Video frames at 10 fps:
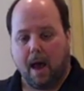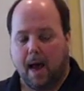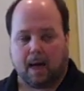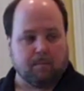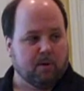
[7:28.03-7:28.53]

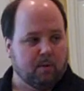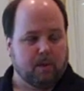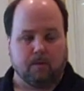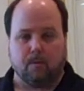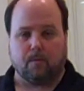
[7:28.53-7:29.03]
I can put them
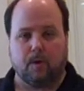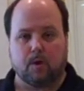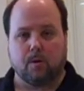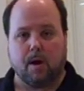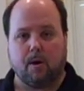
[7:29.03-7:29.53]
in the
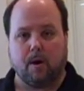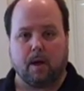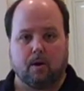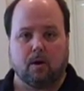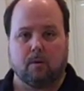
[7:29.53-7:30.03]
refrigerator
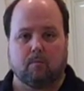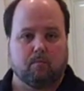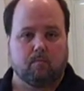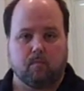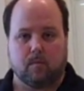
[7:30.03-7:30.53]
and cook
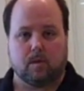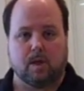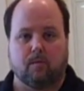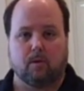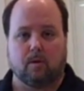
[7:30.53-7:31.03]
them
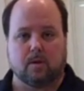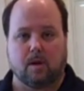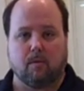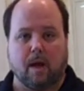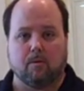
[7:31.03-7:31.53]

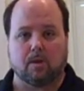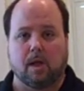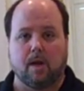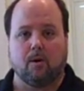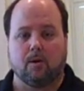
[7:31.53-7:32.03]
several hours
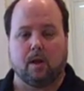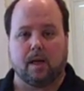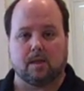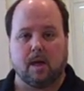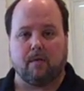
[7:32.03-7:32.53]
later or the
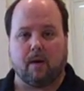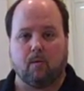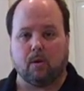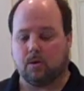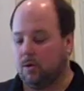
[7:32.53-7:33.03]
next day if I
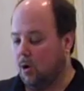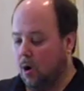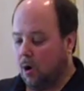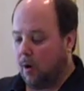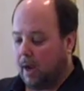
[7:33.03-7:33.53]
want to,
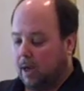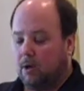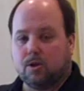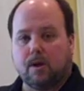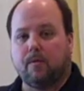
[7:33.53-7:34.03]
or I can
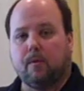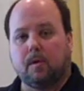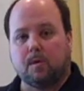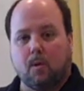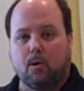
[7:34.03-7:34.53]
go straight
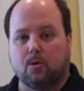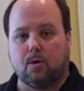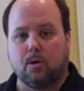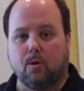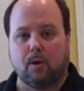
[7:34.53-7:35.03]
from the smoker
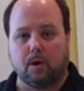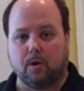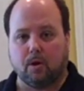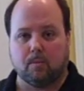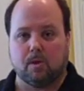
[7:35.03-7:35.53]
to the grill
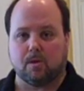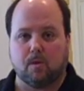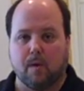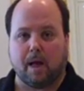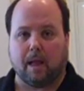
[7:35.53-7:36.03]
and cook them
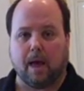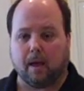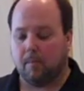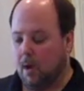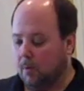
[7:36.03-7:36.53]
just the way I
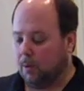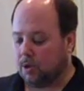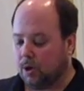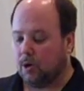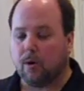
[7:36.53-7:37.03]
like them.
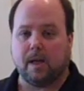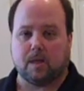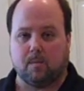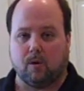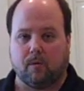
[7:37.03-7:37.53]
Puts a
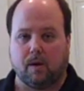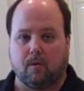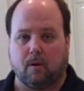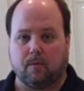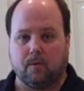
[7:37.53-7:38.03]
great smoke
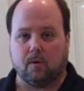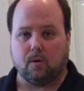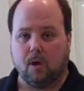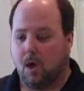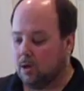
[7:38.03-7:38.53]
flavor on food.
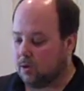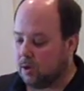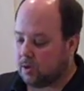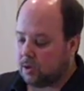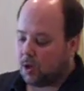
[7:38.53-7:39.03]
So
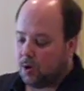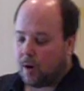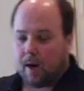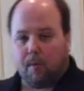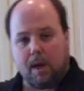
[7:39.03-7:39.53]
this is a
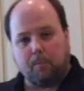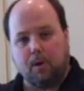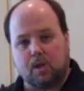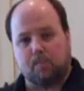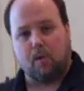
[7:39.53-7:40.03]
great way to
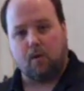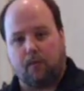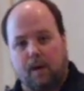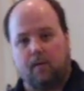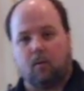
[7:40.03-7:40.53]
put
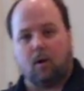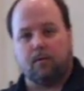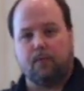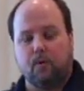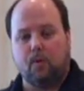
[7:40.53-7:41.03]
smoke flavor
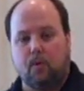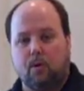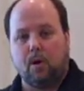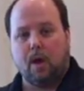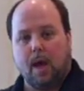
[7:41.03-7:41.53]
on
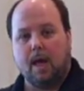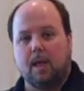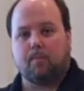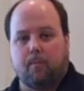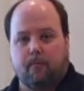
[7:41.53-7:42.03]
food
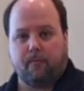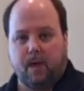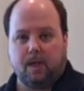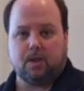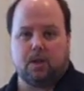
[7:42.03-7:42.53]
and then
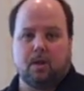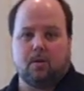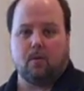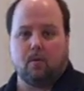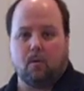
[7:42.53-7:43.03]
finish
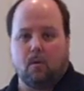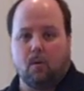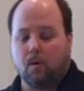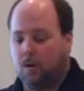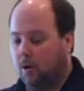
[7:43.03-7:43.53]
it
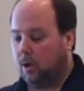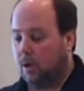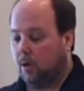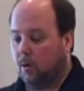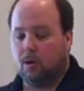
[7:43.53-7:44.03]
or cook
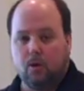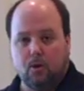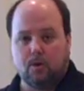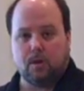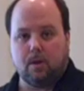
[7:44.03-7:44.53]
it or
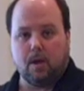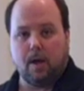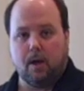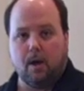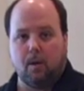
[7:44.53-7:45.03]
use it
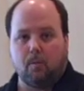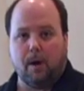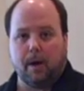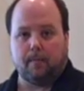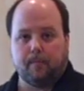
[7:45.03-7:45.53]
in another
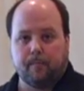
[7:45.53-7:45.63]
way.